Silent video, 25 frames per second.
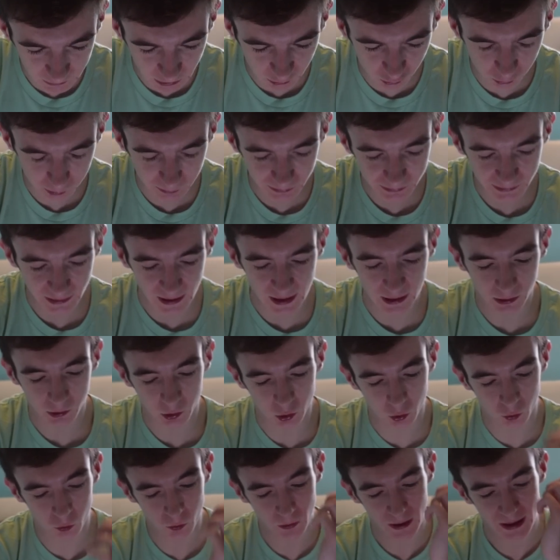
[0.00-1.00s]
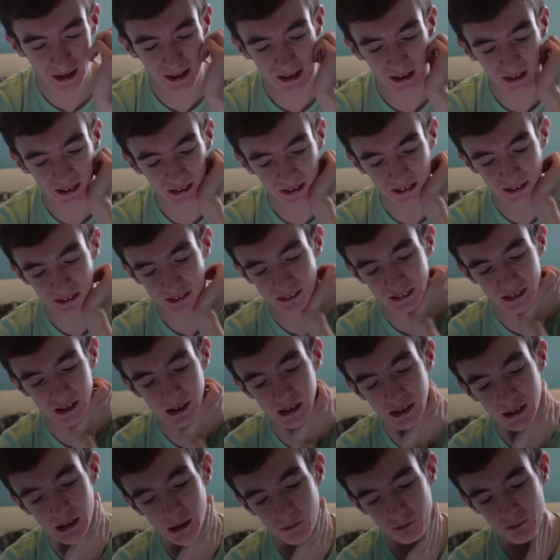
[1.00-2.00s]
you ever been diagnosed with
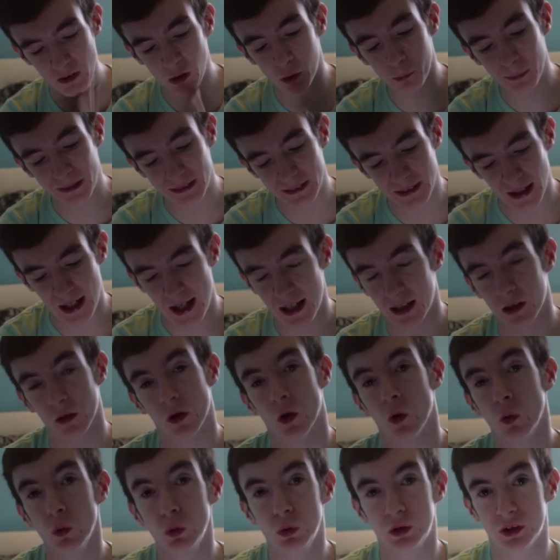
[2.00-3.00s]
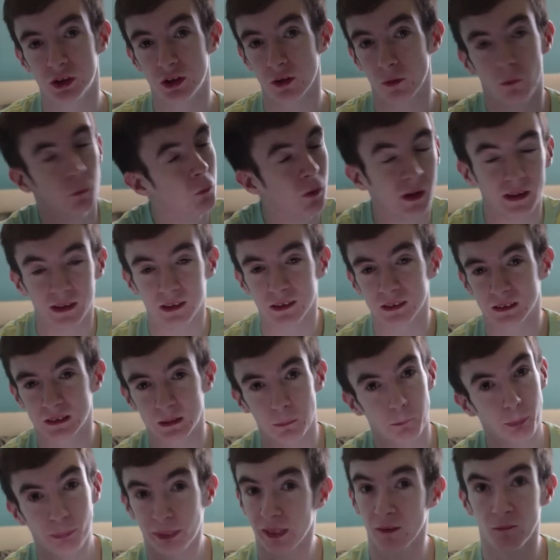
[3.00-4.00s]
ADHD? I've never been diagnosed, wankers,
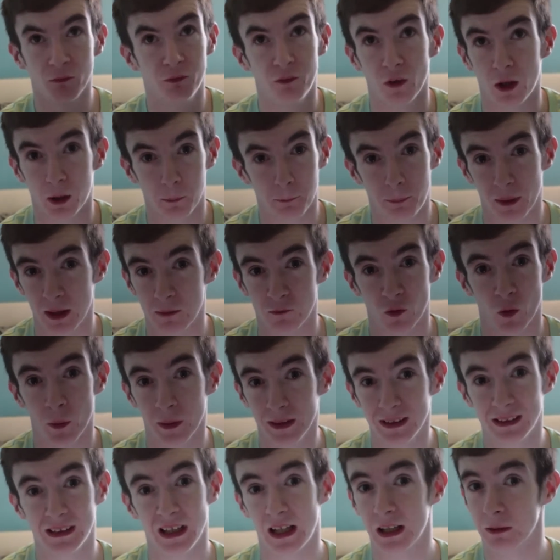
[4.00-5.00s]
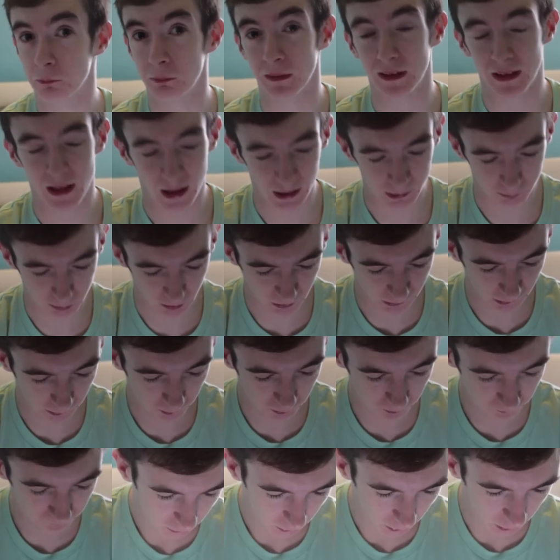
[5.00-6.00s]
fuck, but I've always, like, been hyper.
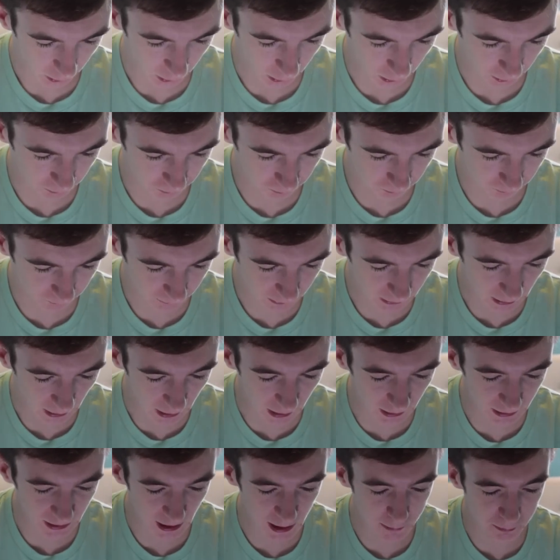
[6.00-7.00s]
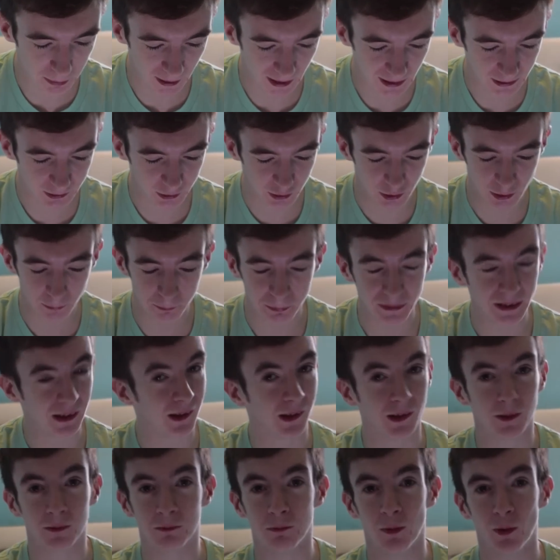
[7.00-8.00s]
Can I buy you a
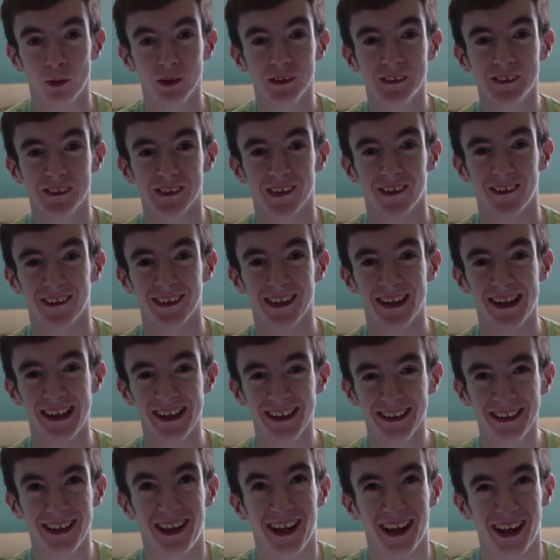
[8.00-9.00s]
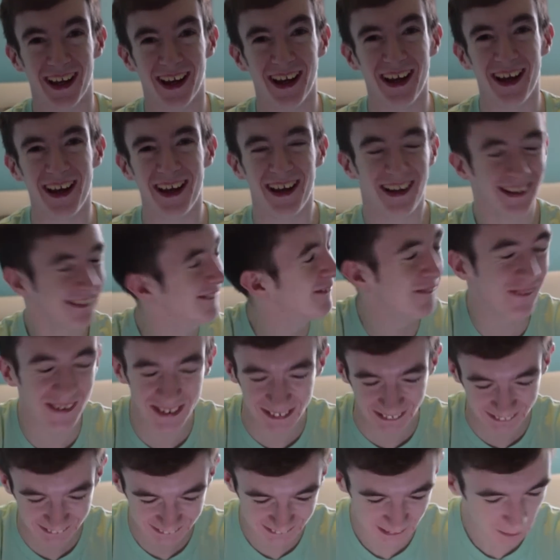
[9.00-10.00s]
beer? Most certainly.
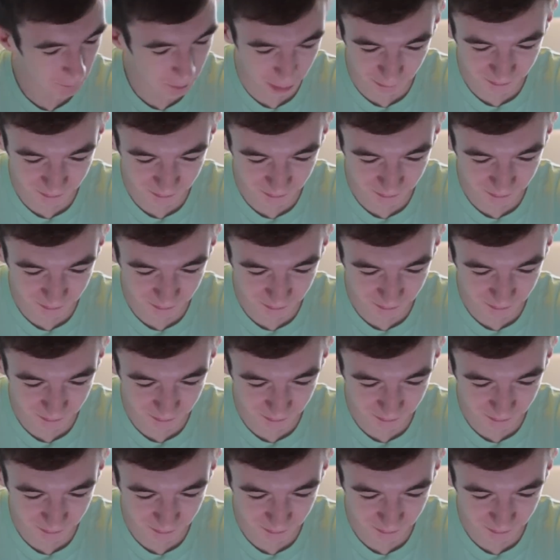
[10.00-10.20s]
Wankers,